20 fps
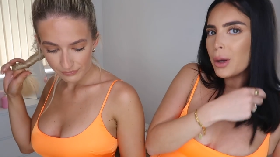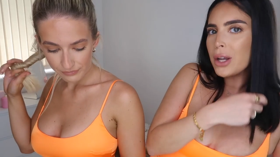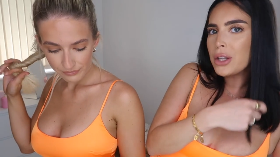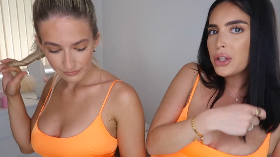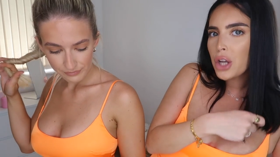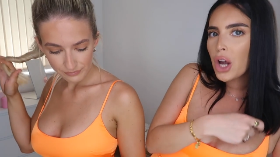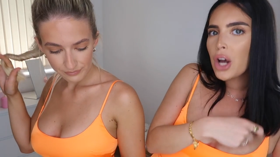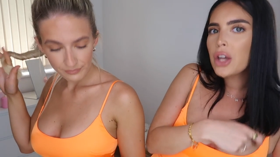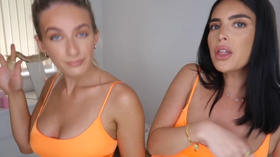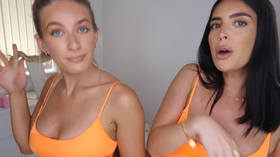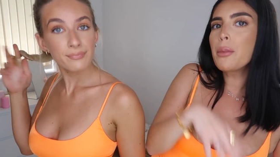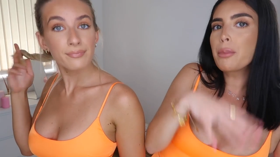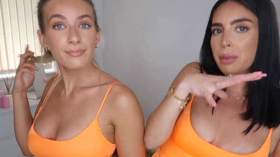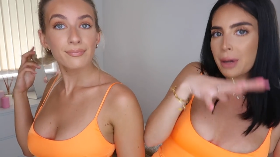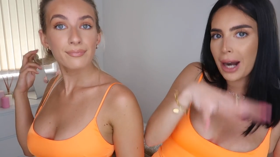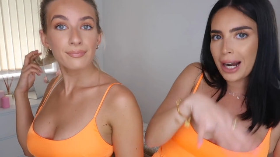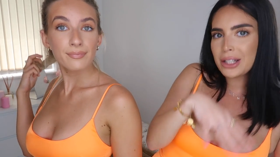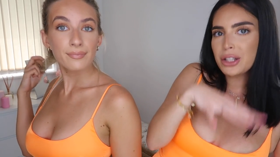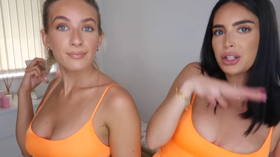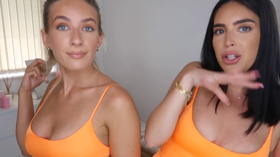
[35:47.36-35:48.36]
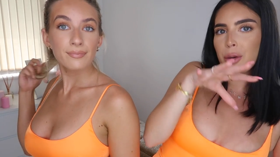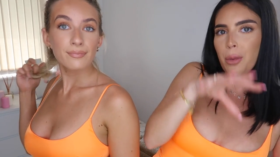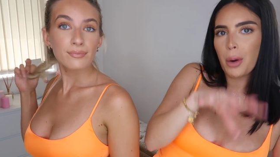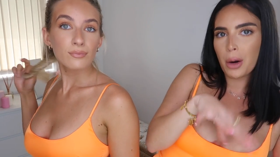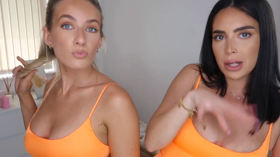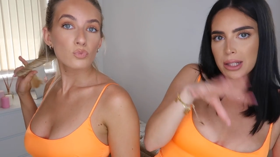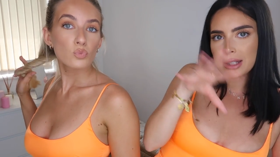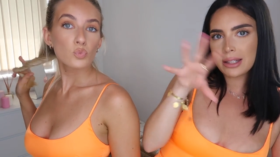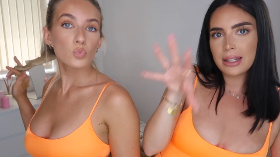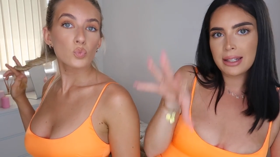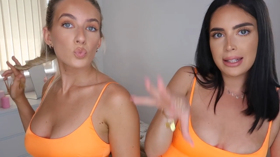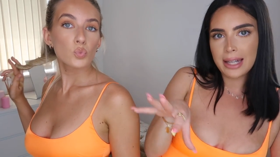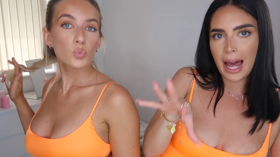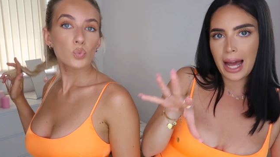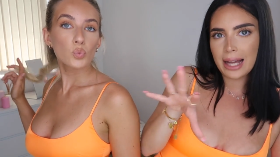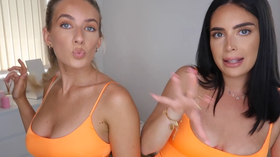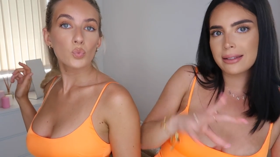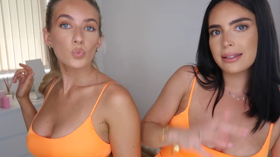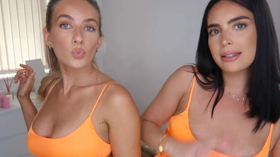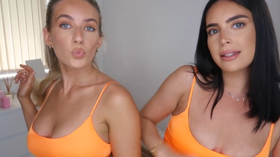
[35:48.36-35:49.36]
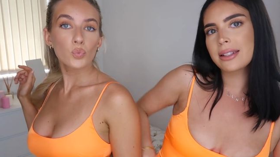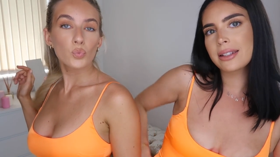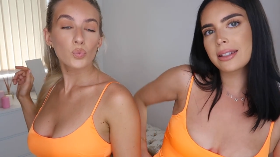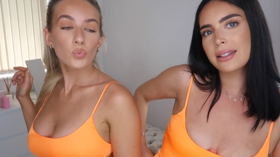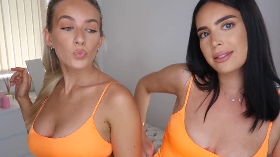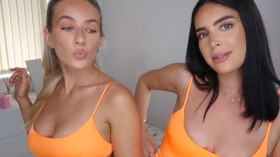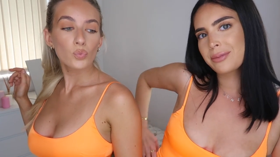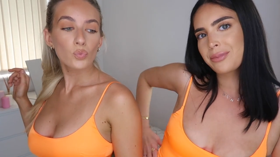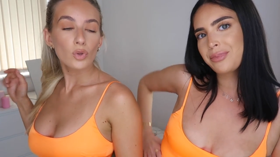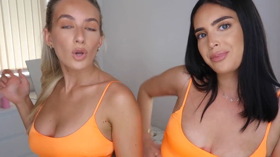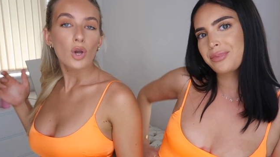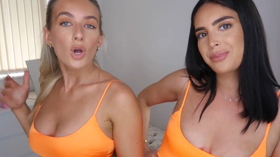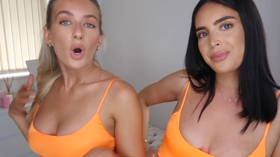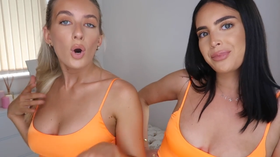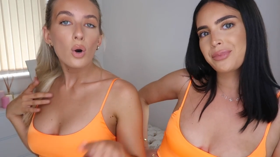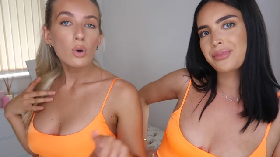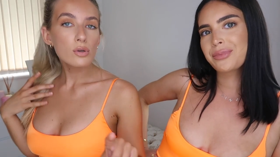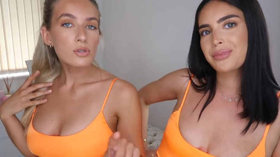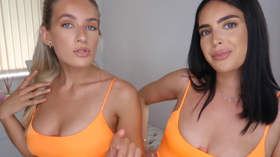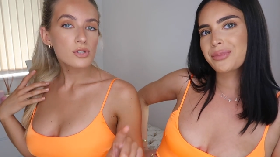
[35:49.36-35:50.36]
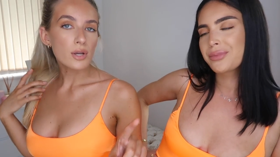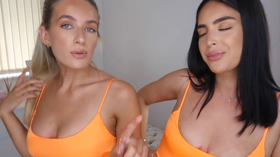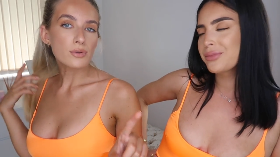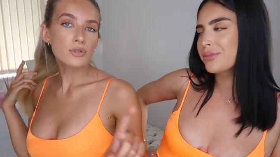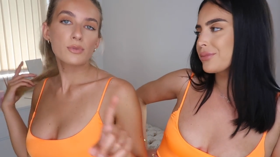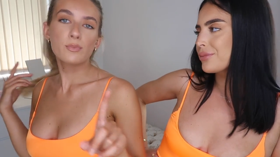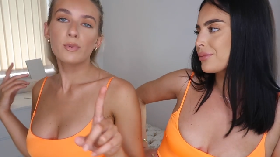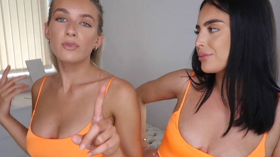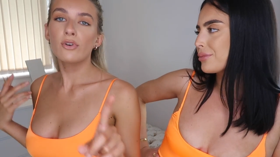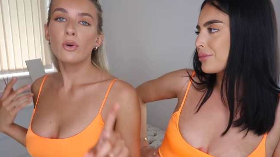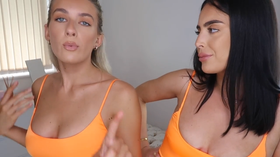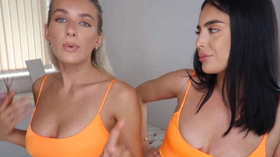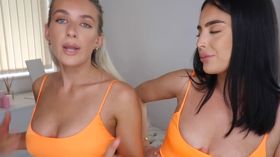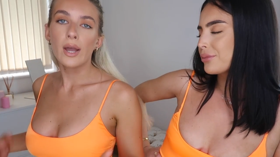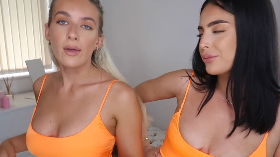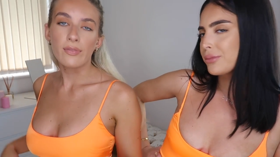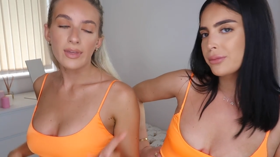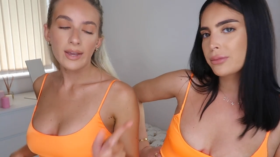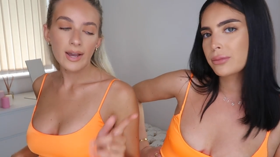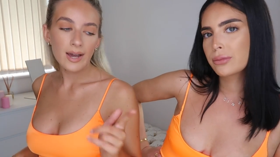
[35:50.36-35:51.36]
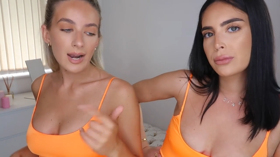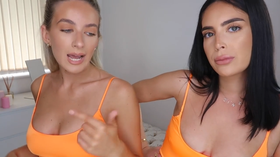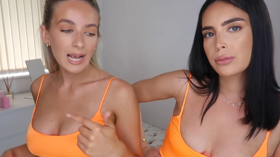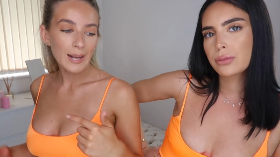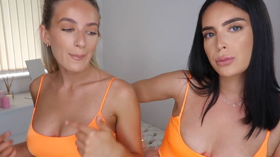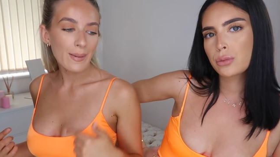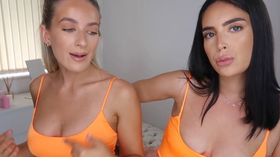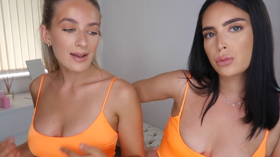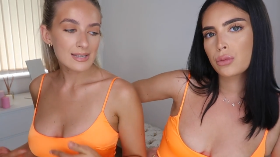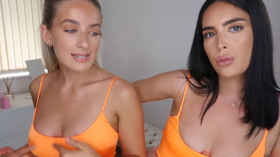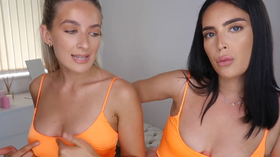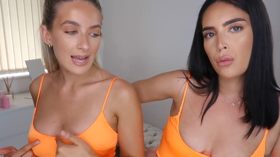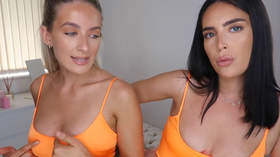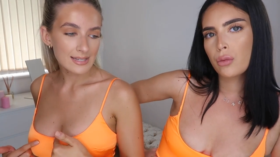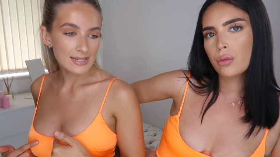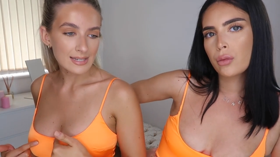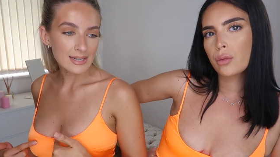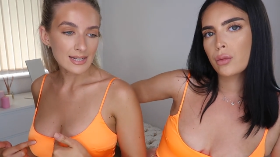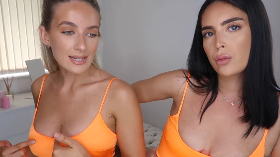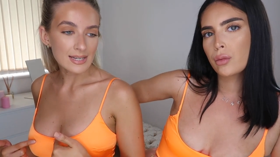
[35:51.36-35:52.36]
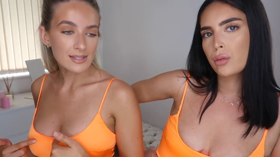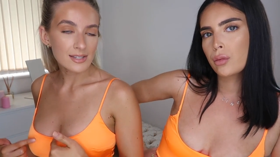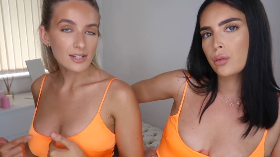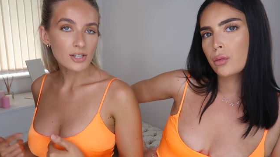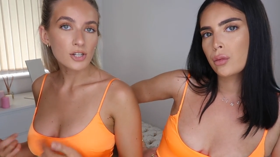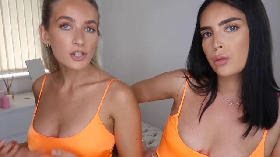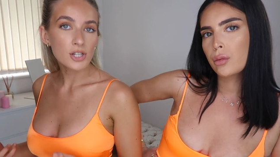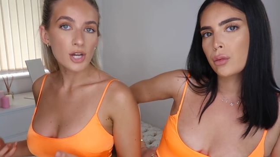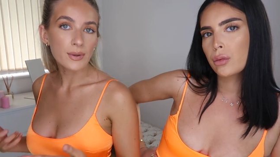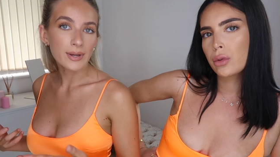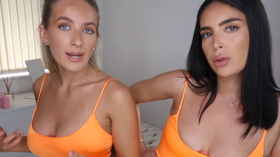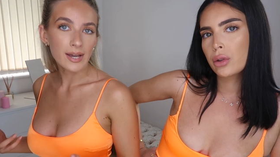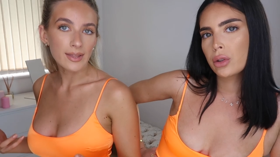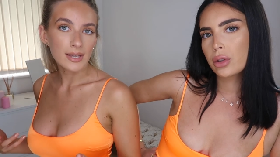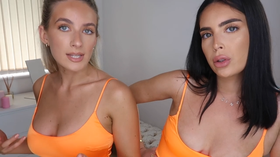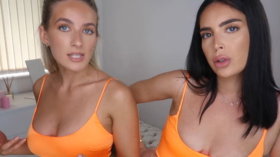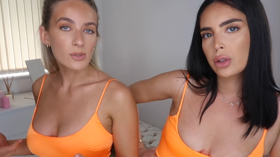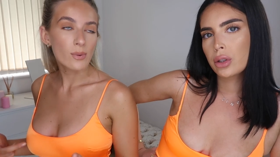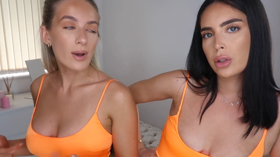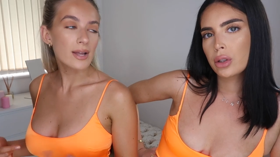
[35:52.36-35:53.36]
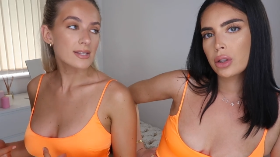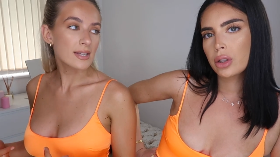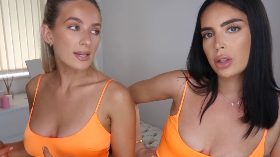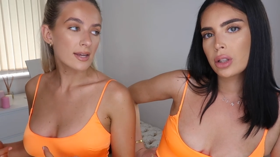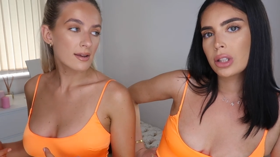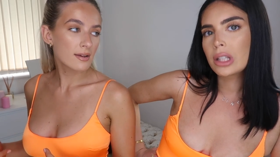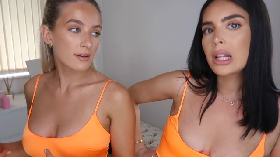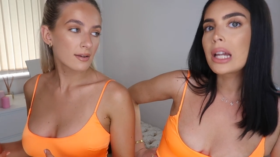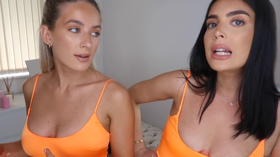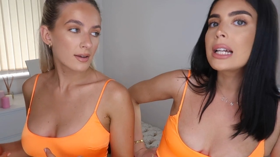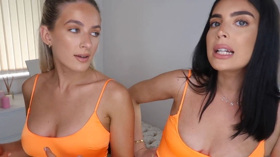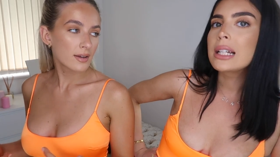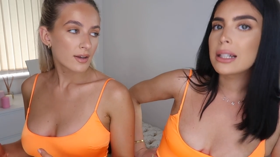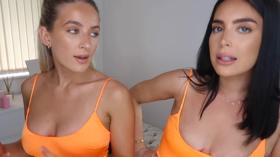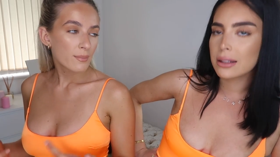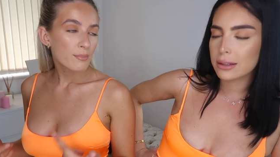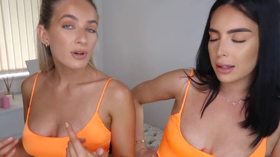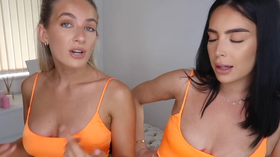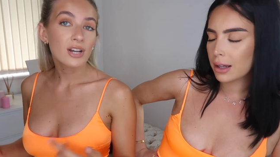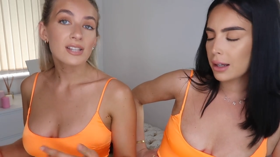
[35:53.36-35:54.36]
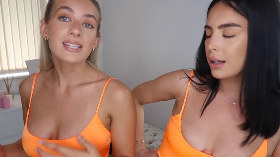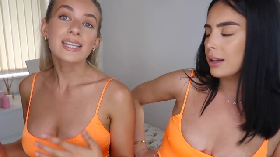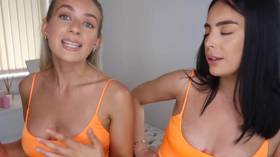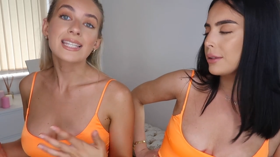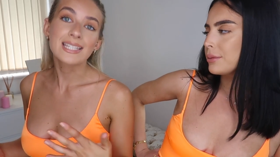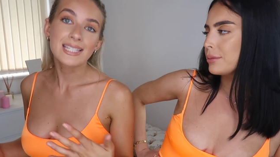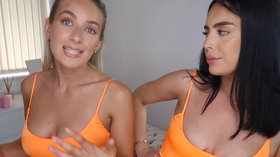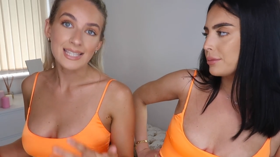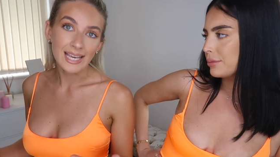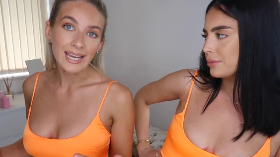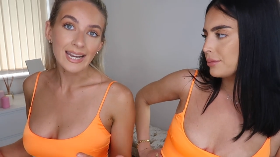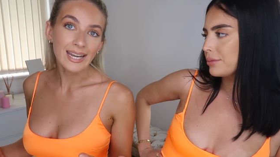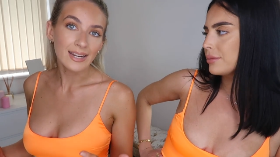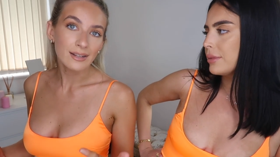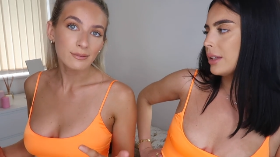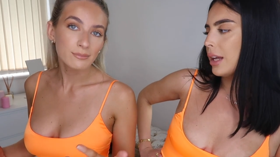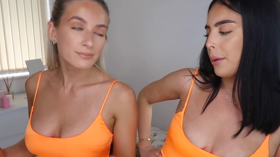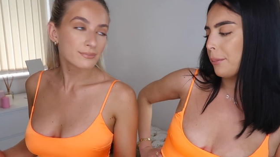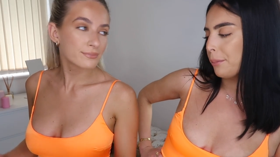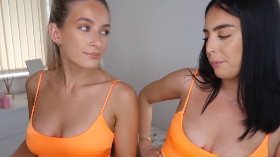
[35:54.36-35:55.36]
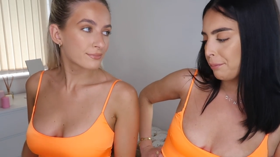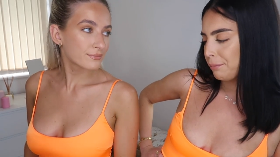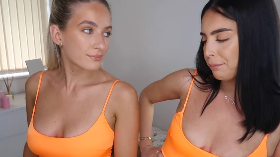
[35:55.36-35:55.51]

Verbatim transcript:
Speaker 1: which other brand you wanted to test?
Speaker 2: Also, just before we go, the thing I like about a satin is you don't get that sweaty. Because it's thin. Yeah.